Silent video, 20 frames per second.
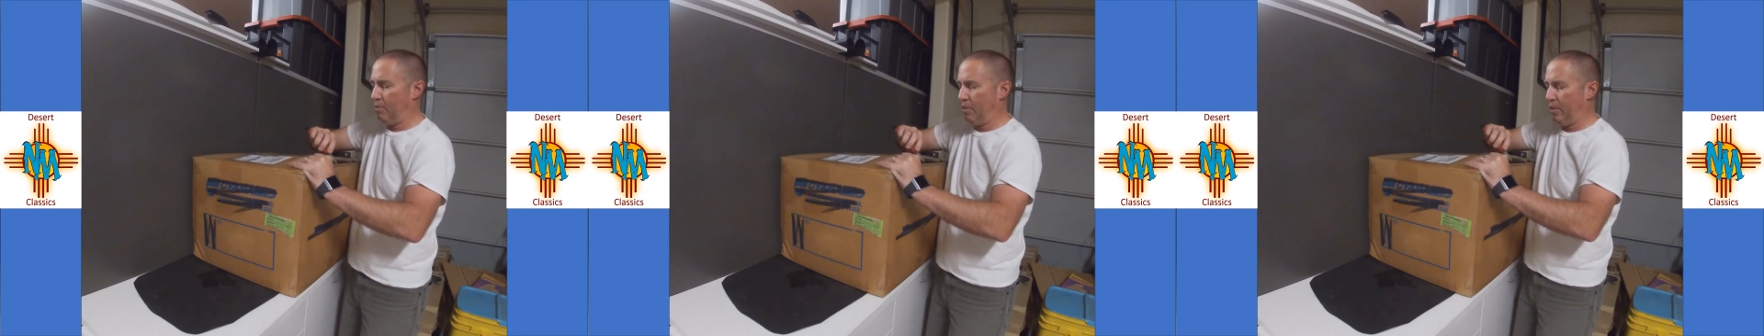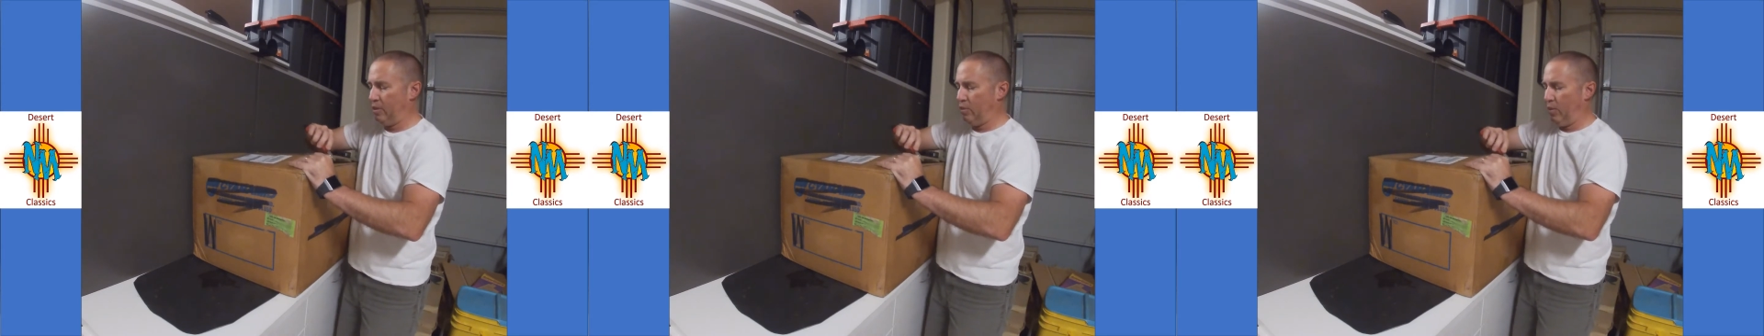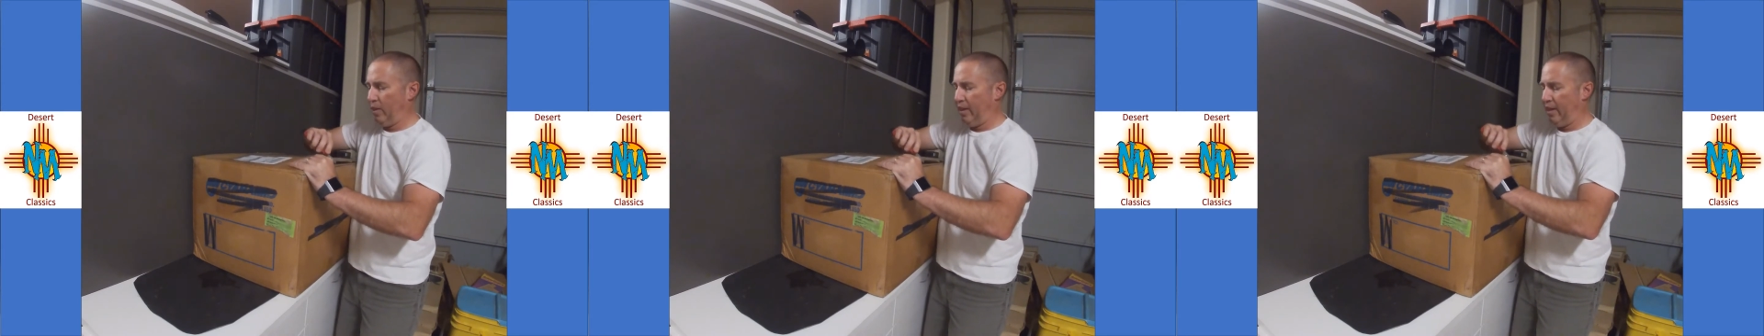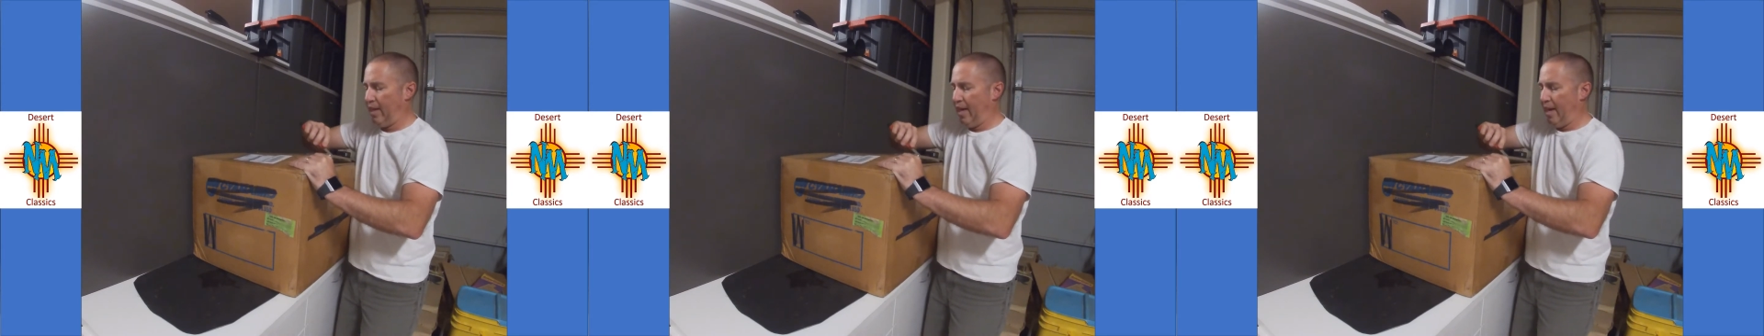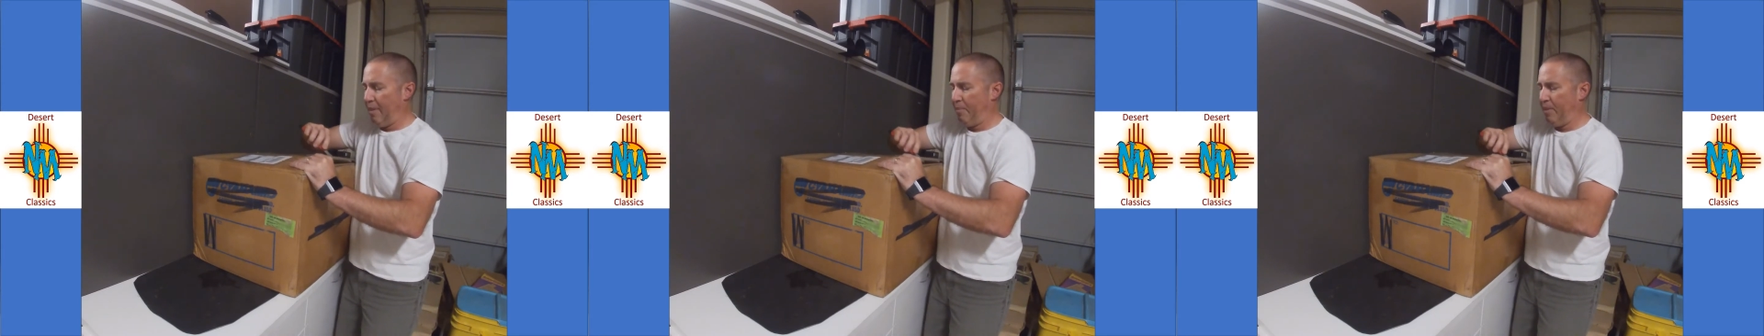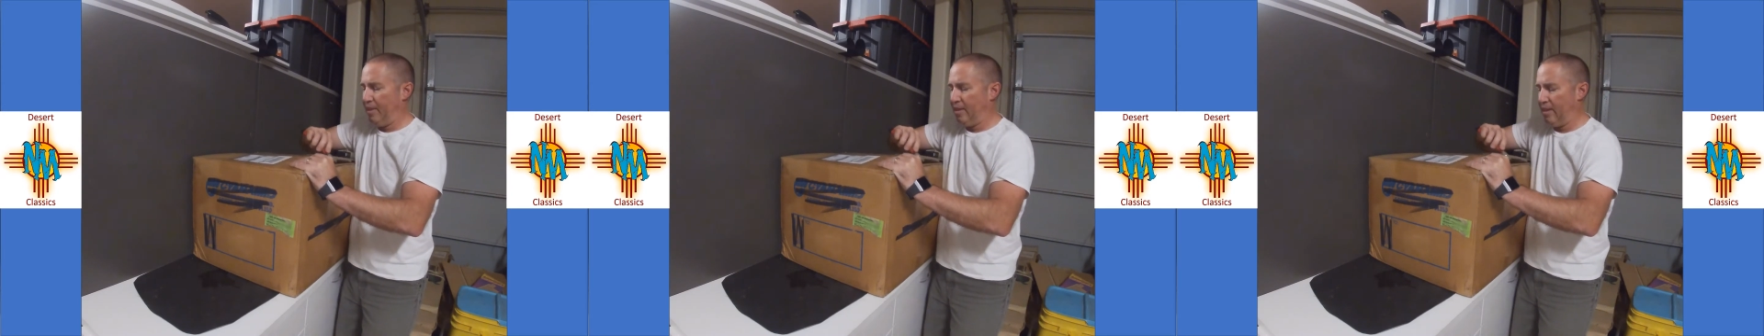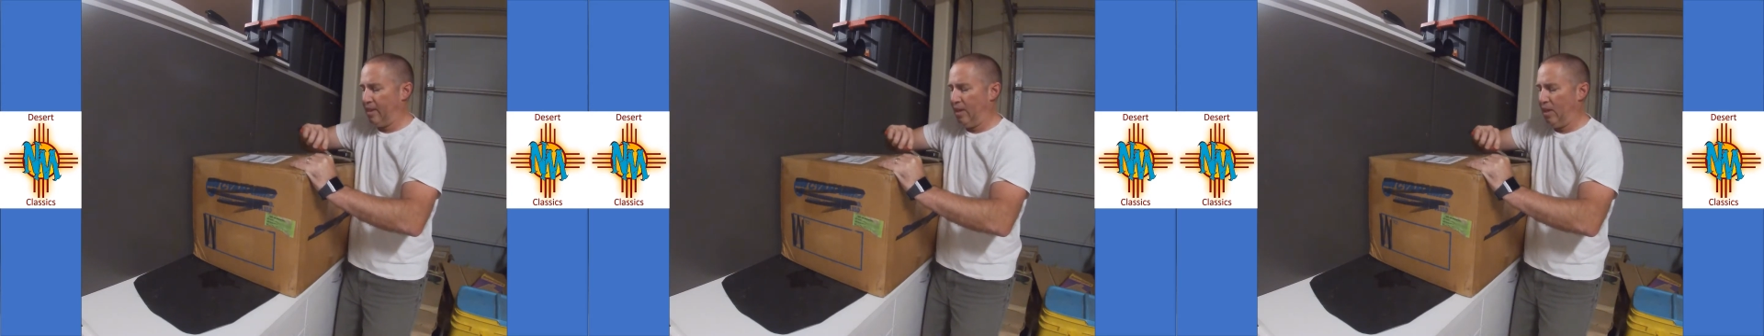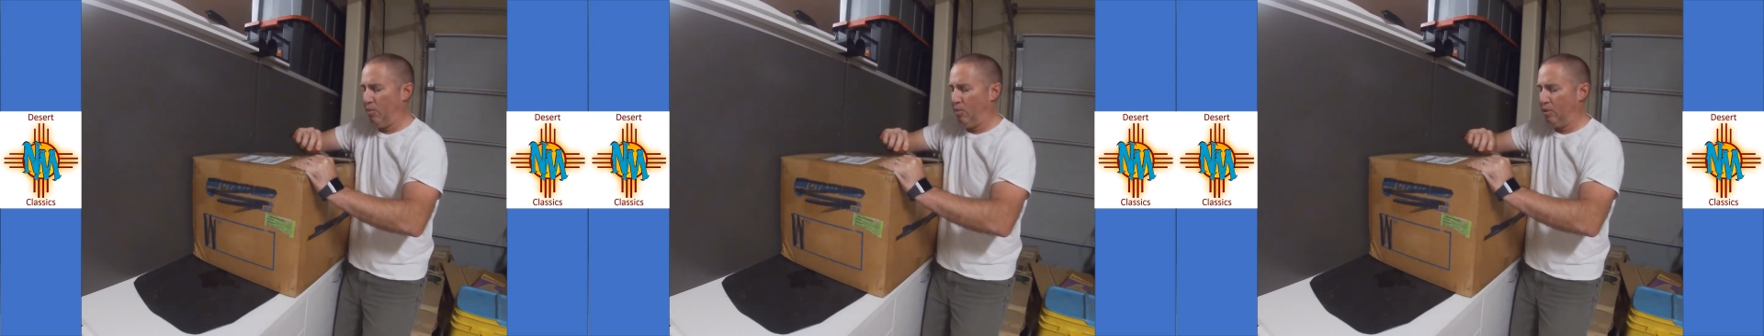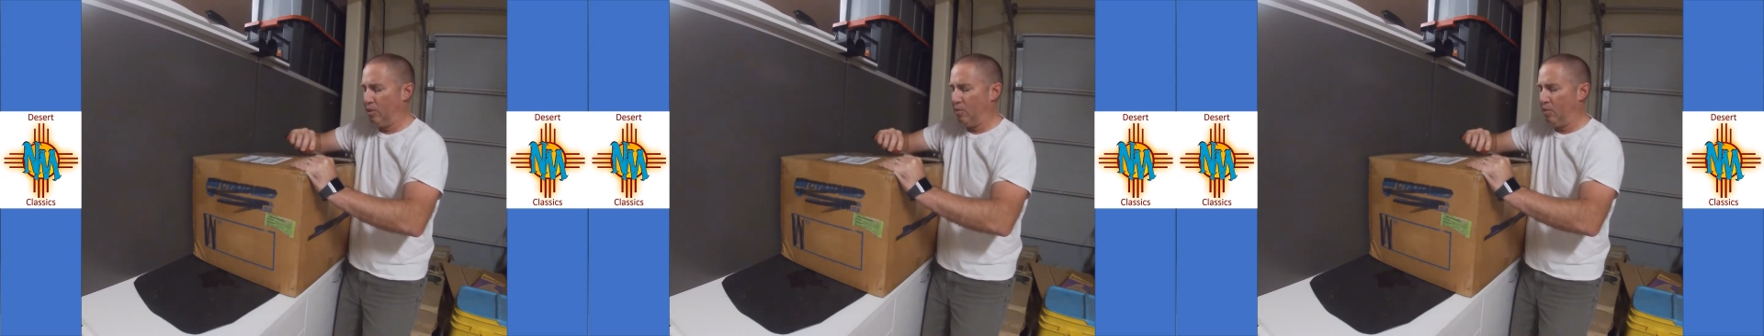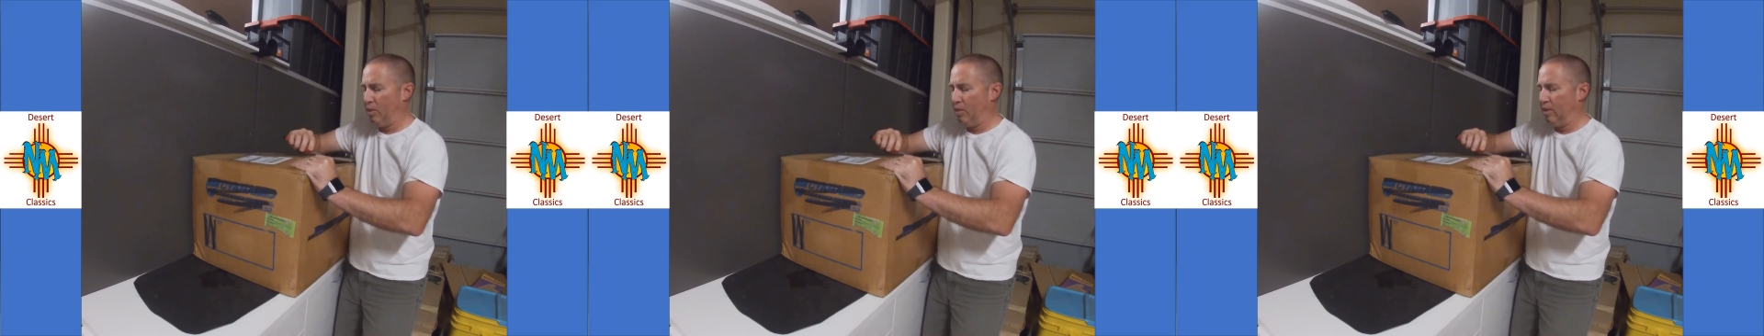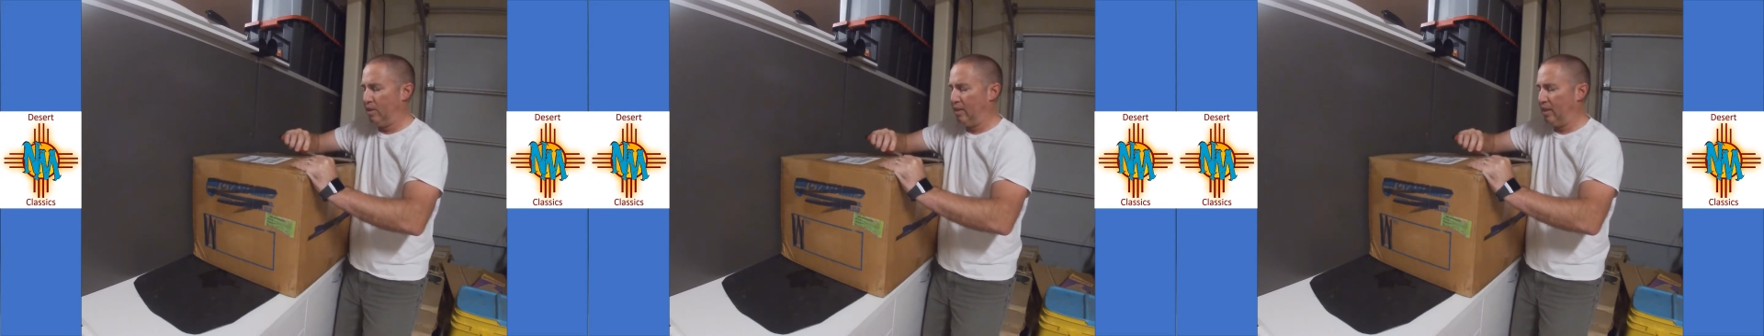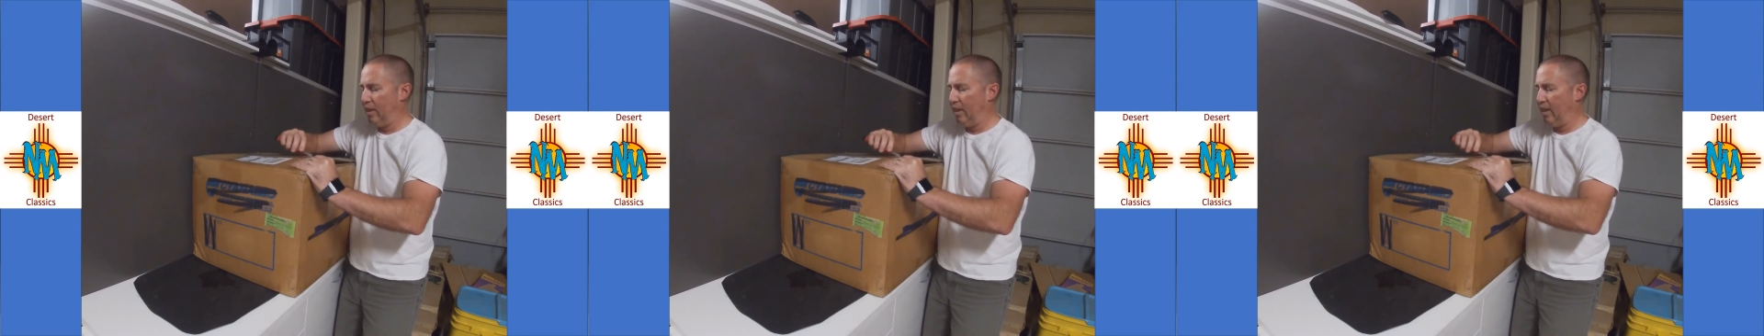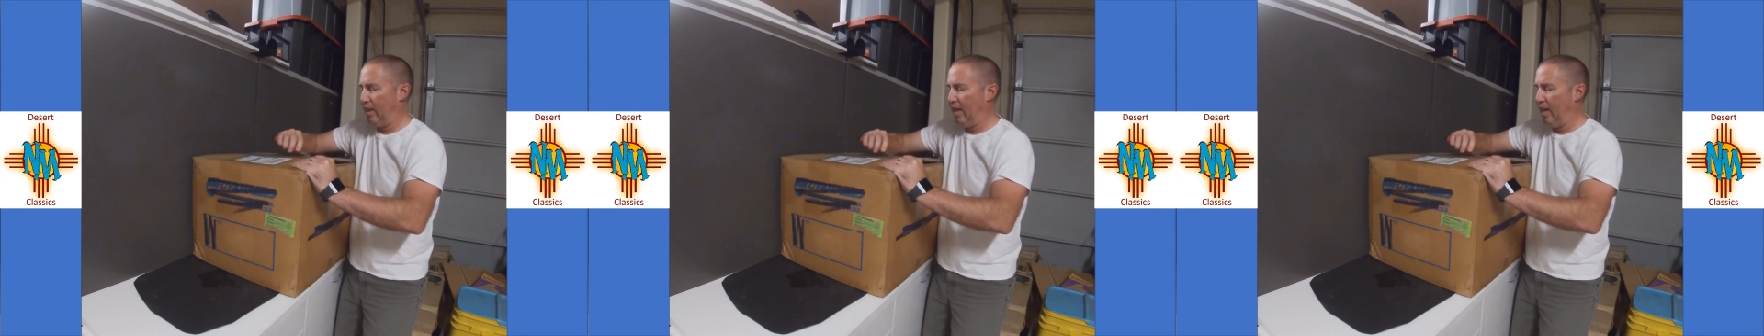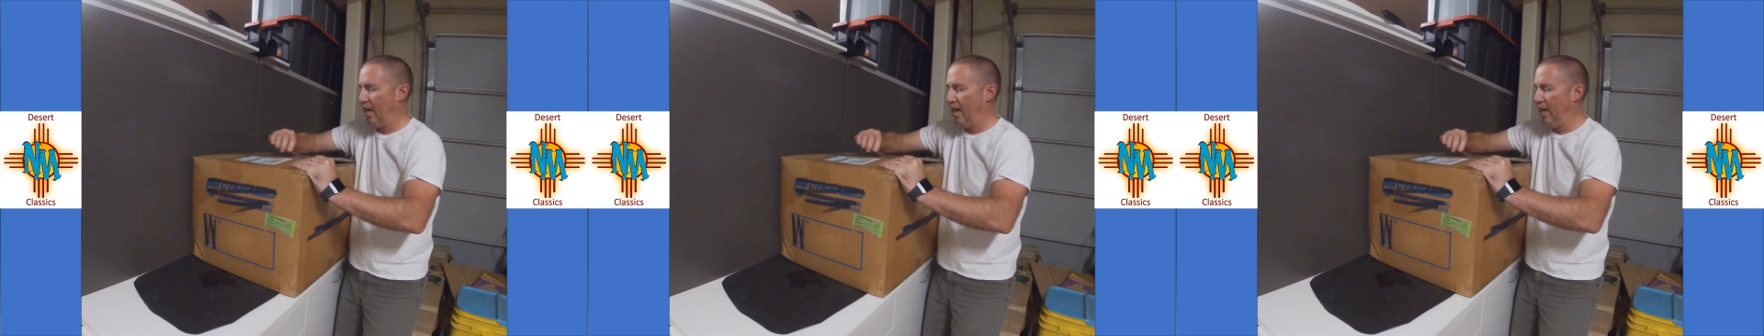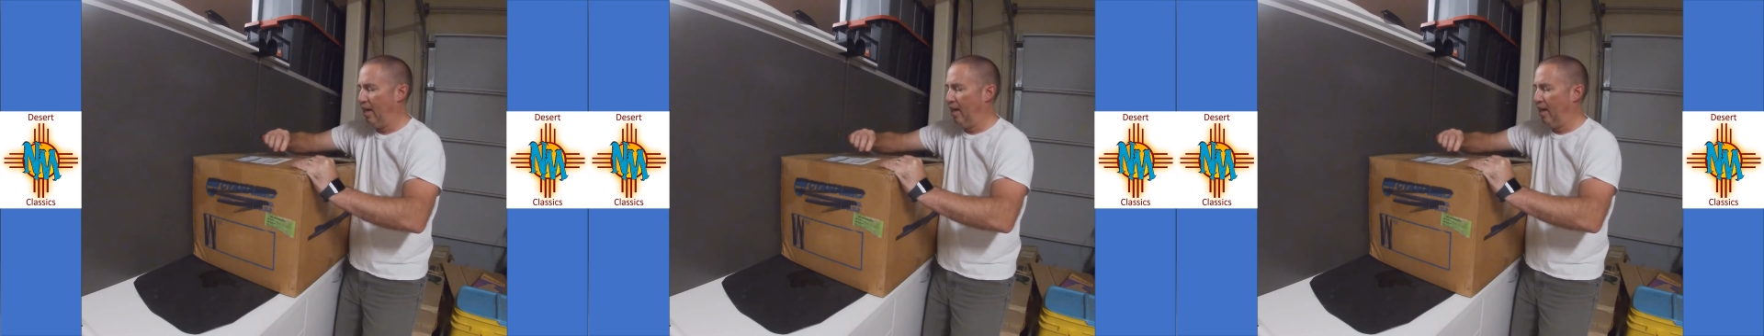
between KPZ, which was the